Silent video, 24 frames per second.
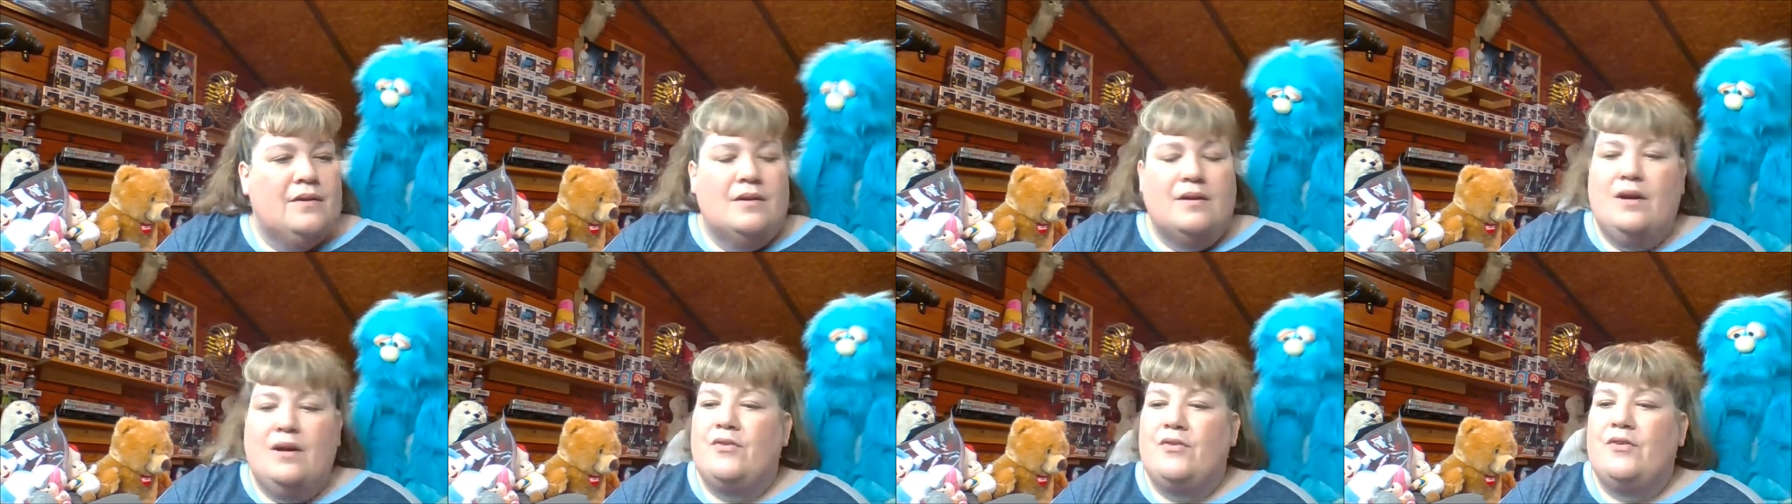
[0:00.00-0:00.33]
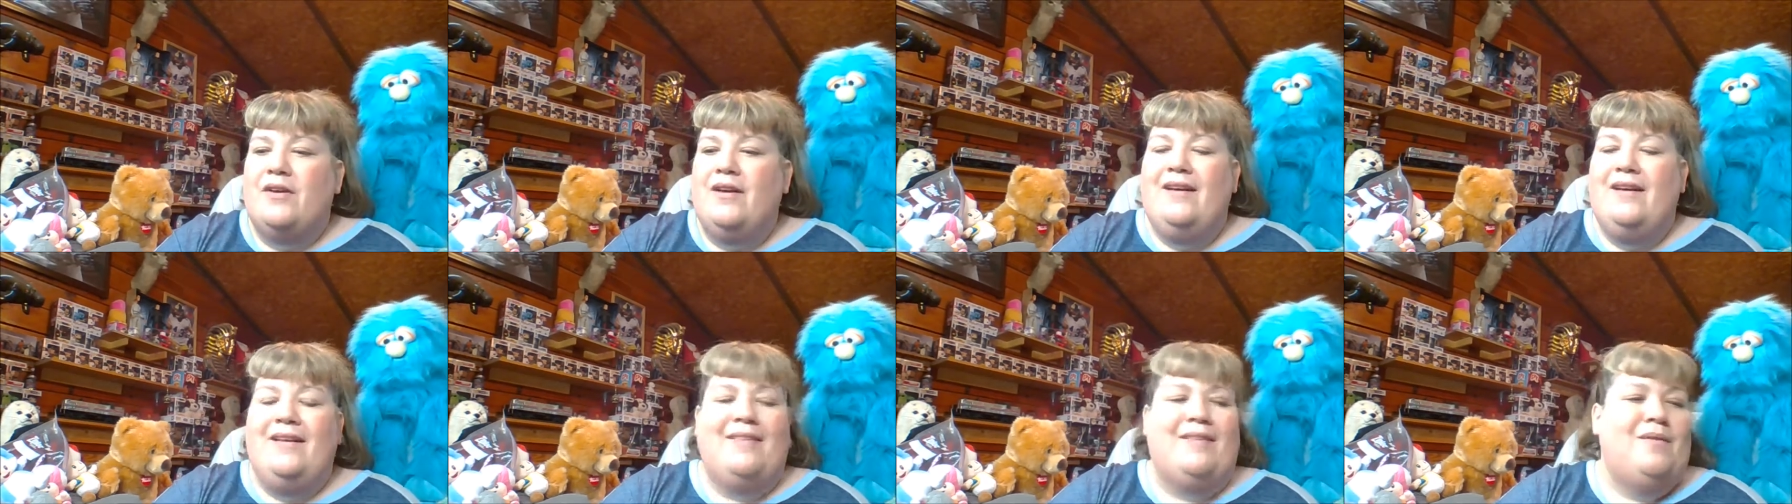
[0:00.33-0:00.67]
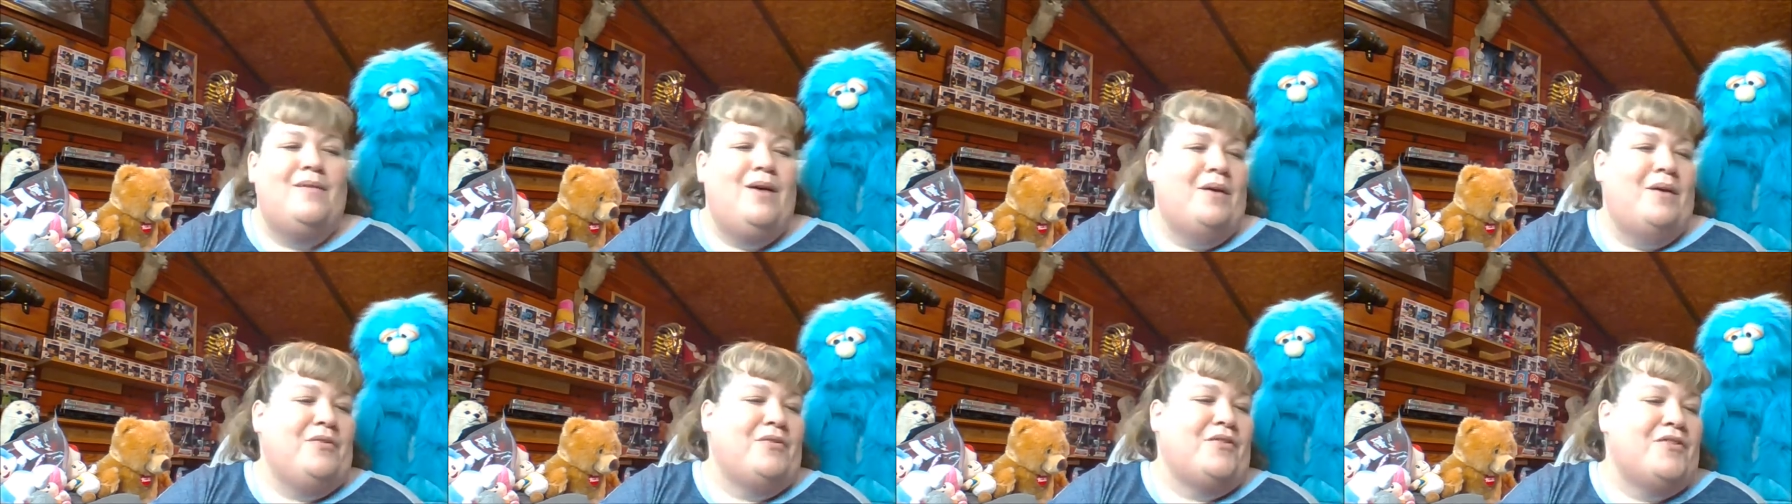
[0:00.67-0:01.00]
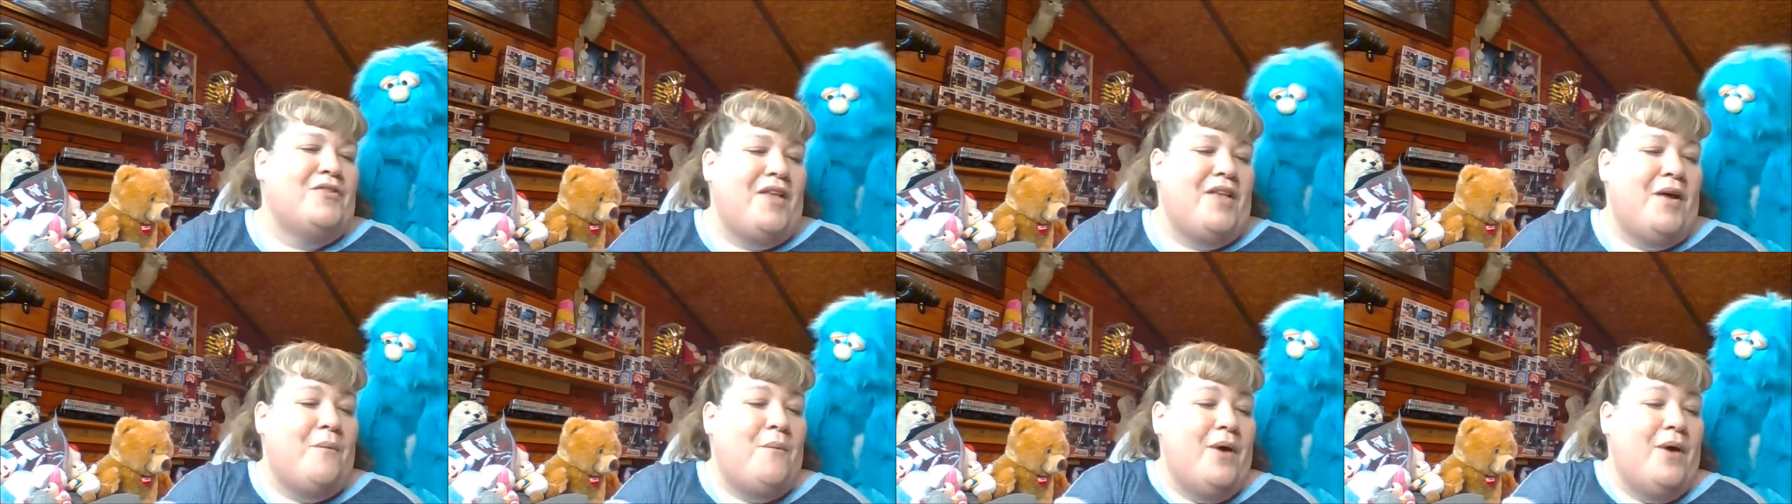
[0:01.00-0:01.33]
I was going I was going to
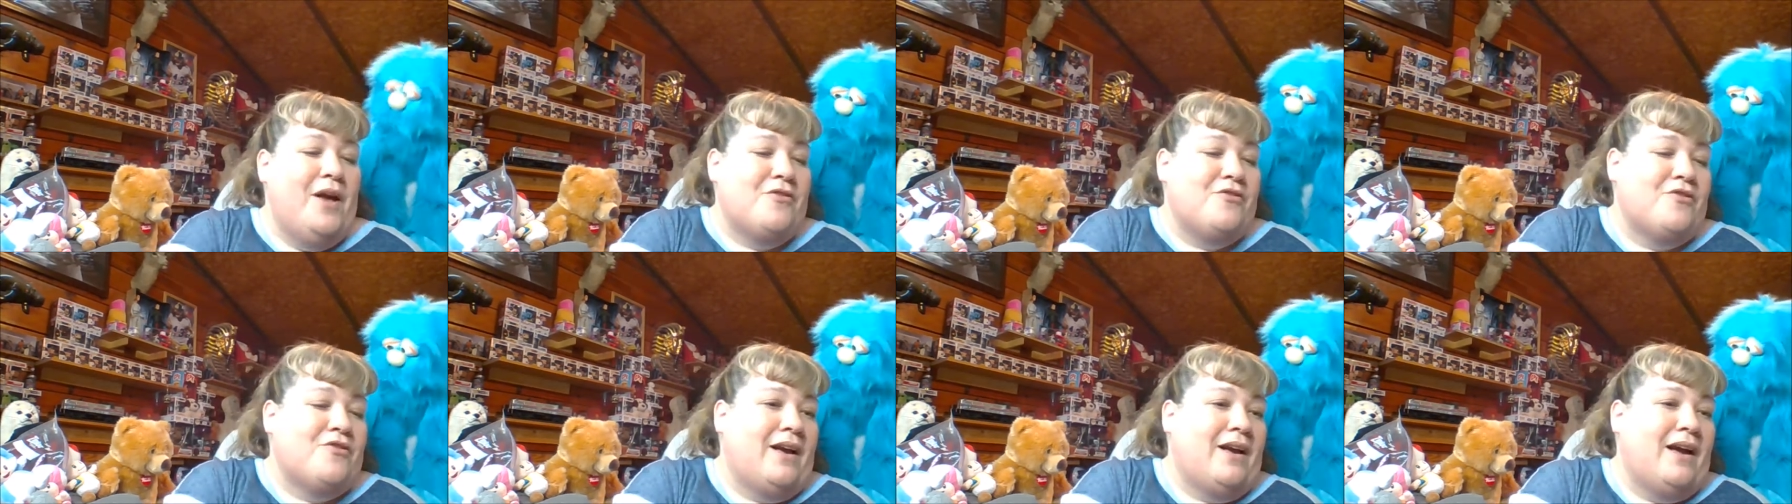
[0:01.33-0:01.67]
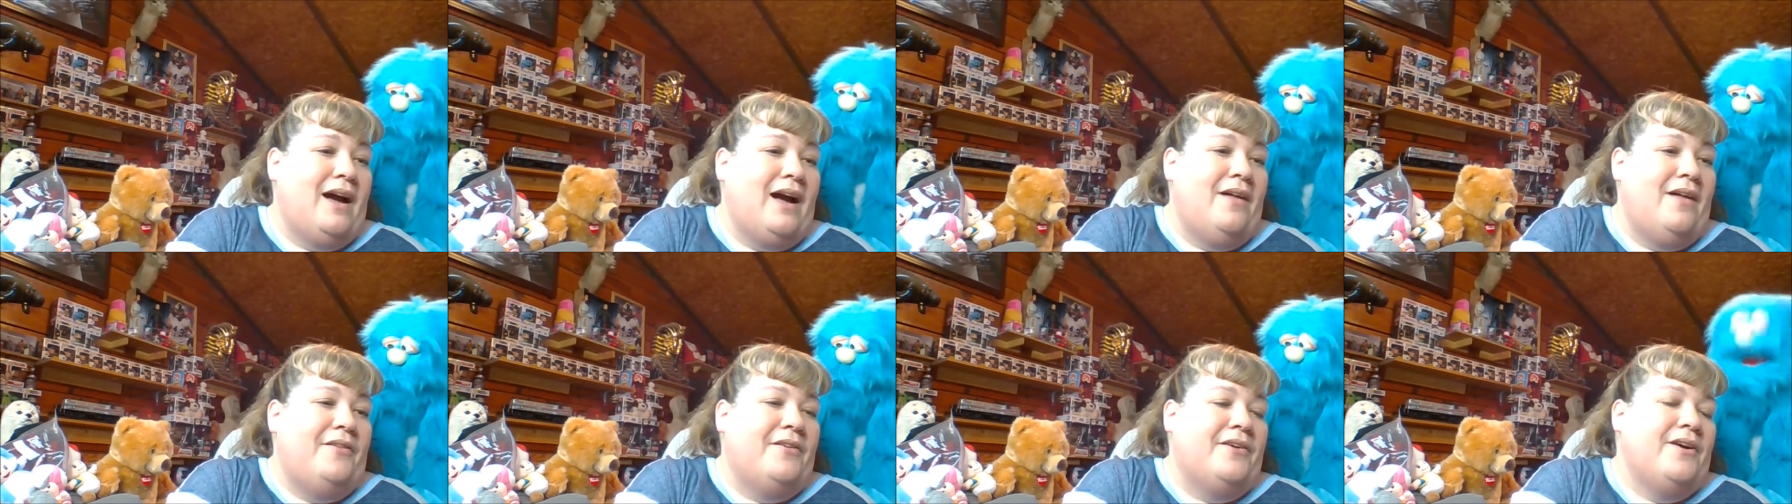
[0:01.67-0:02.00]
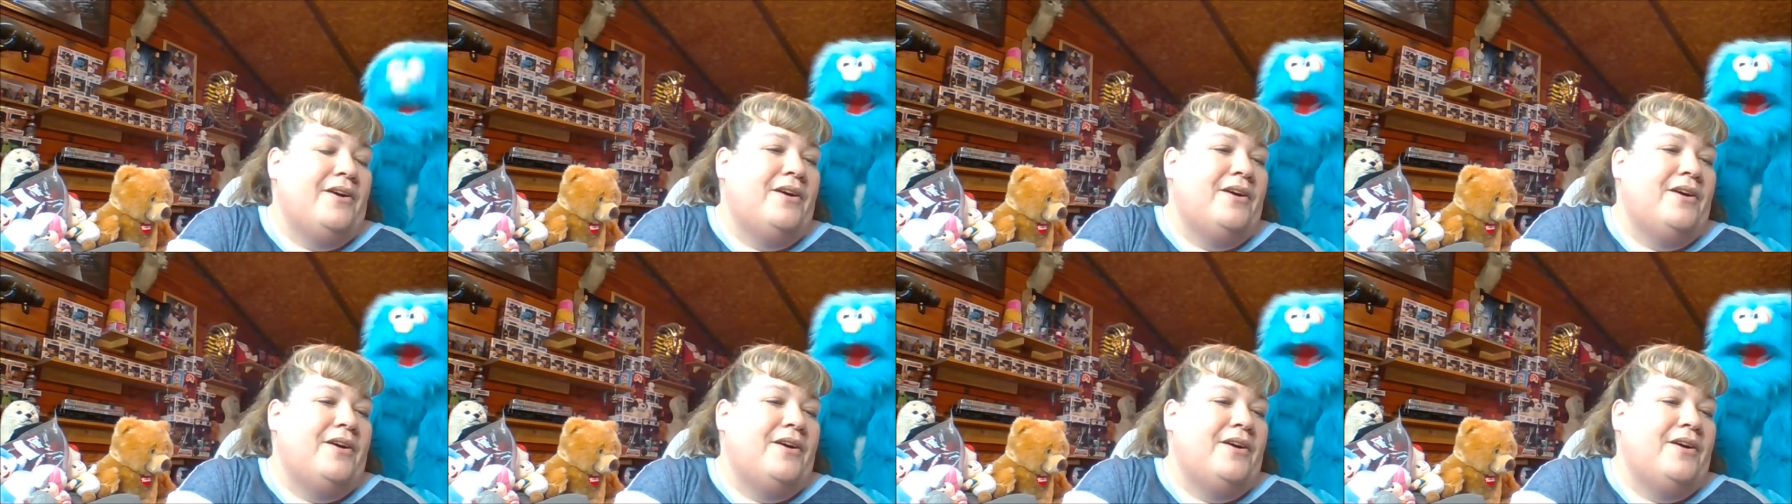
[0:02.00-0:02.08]
say which, the color?